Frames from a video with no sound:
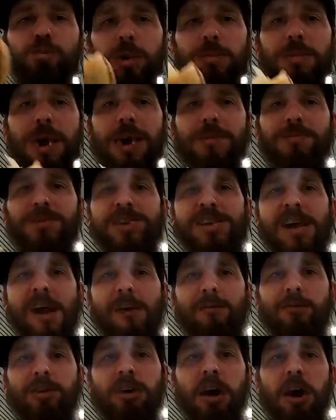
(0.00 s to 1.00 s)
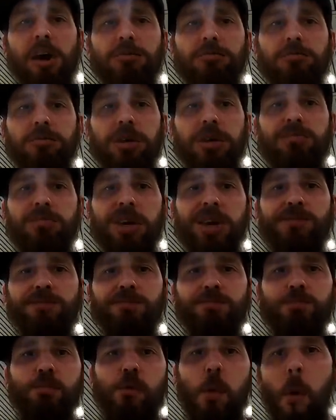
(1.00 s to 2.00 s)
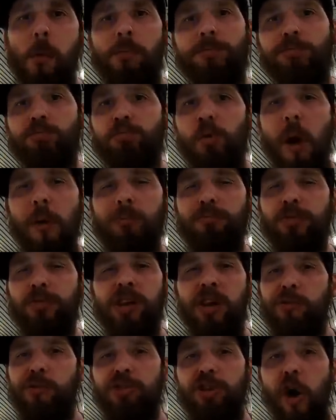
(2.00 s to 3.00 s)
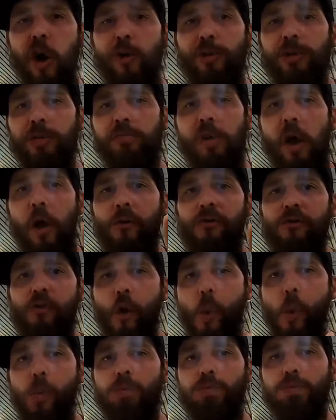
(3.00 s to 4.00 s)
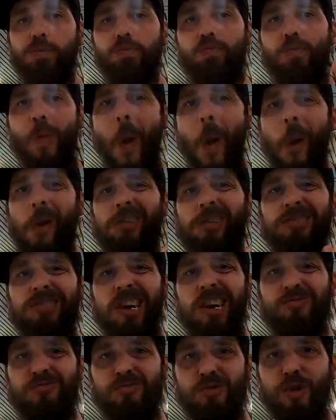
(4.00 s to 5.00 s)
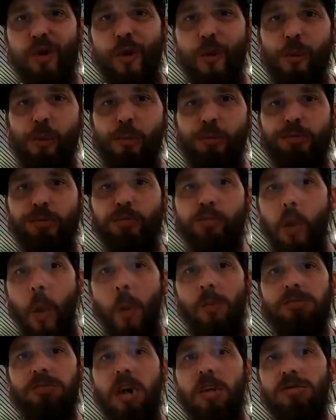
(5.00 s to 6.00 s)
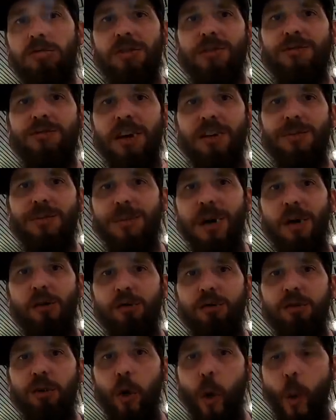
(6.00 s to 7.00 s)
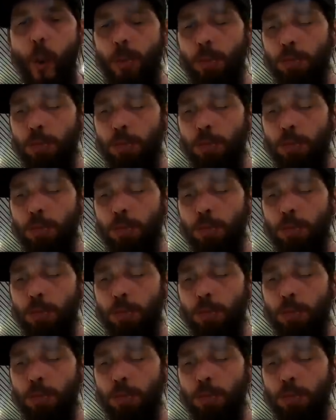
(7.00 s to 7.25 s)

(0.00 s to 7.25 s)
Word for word: But I'm happy to have you guys with me. you never talking mouthful. That's rude. I'm talking a fucking mouthful.